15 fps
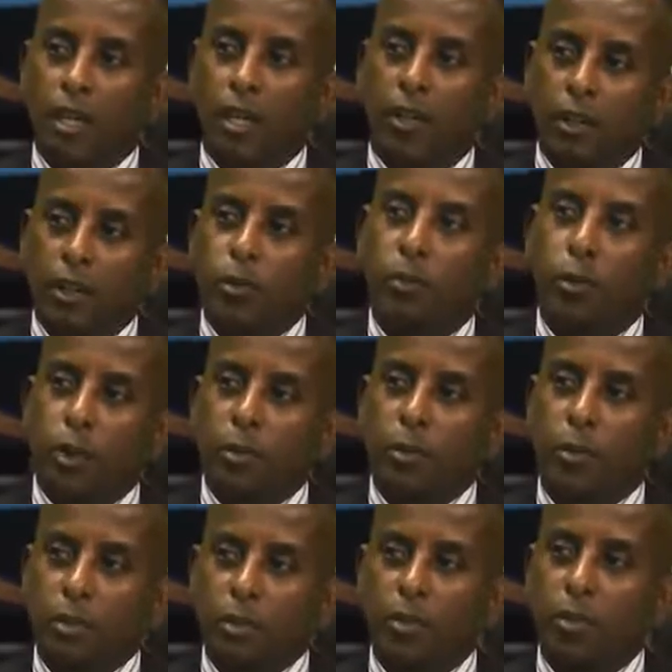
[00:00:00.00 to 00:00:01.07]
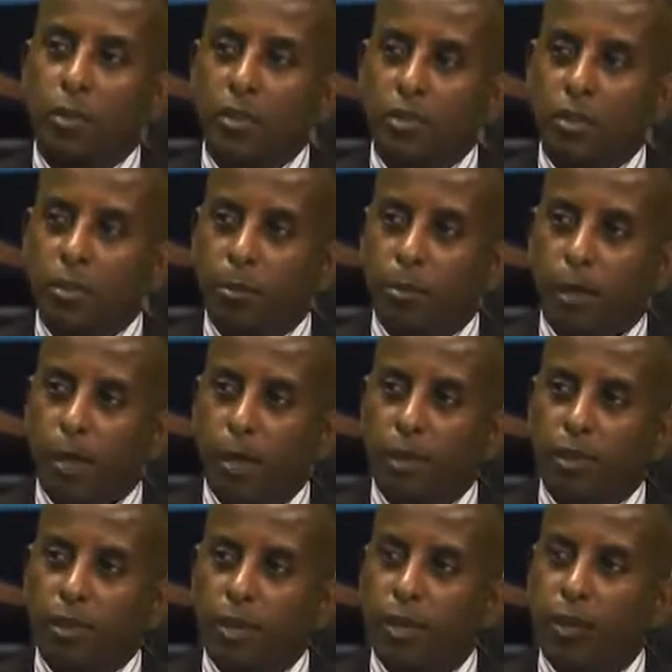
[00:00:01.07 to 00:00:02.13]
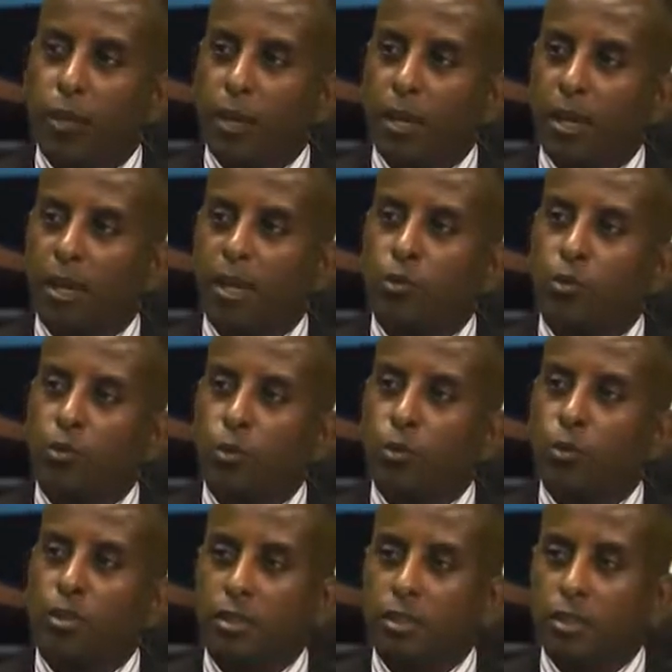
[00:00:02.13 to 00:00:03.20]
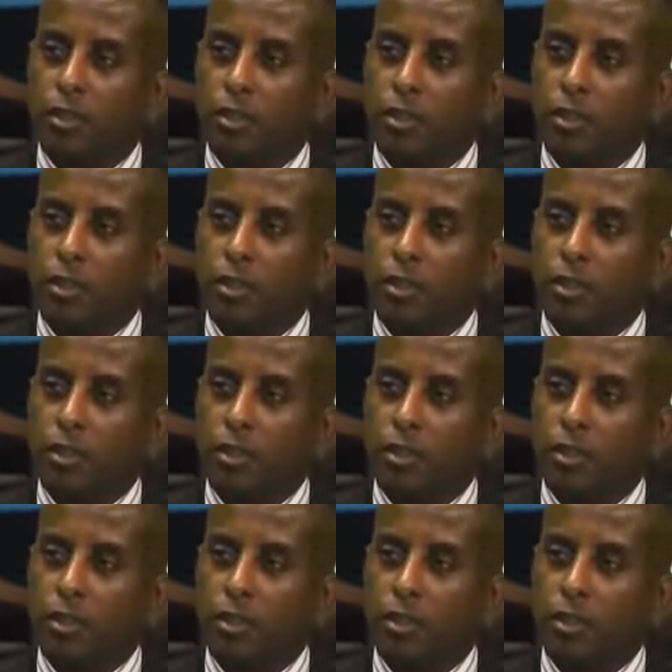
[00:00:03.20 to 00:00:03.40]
Great point, because you mentioned about a globalized world.